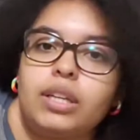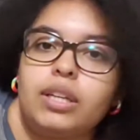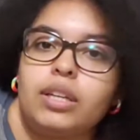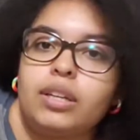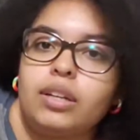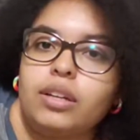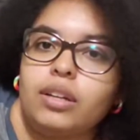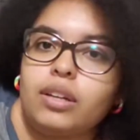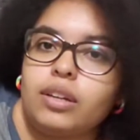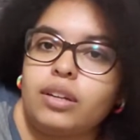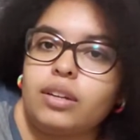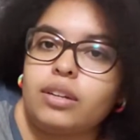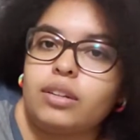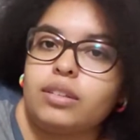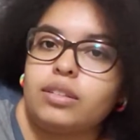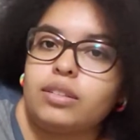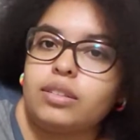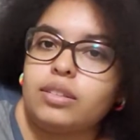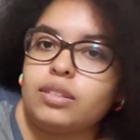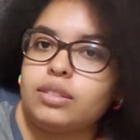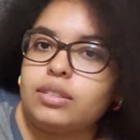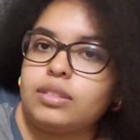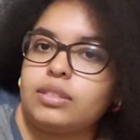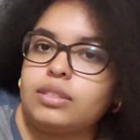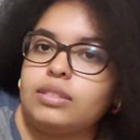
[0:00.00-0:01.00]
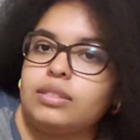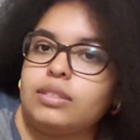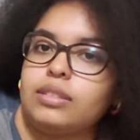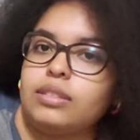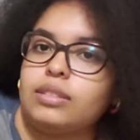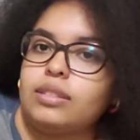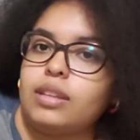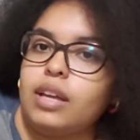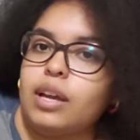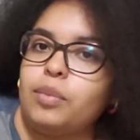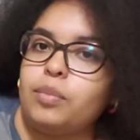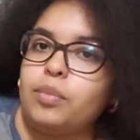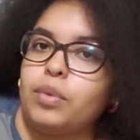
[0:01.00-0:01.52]
here. It's the
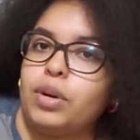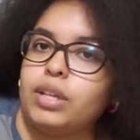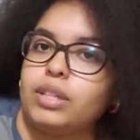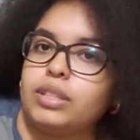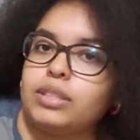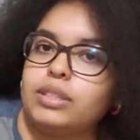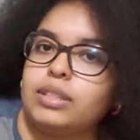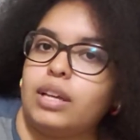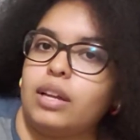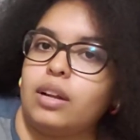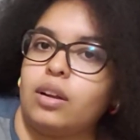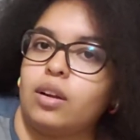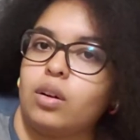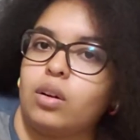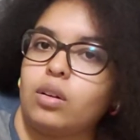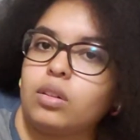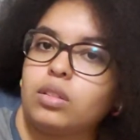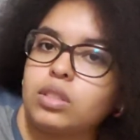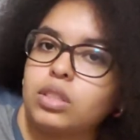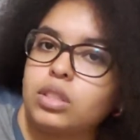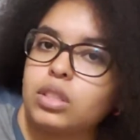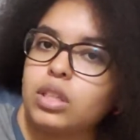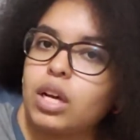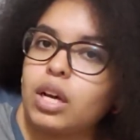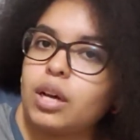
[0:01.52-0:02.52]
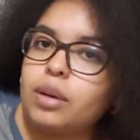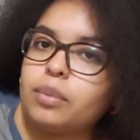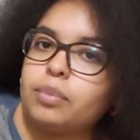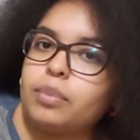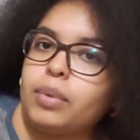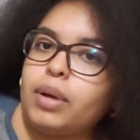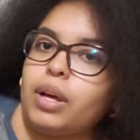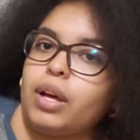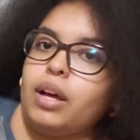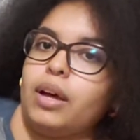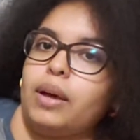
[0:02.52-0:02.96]
same ones that are holding up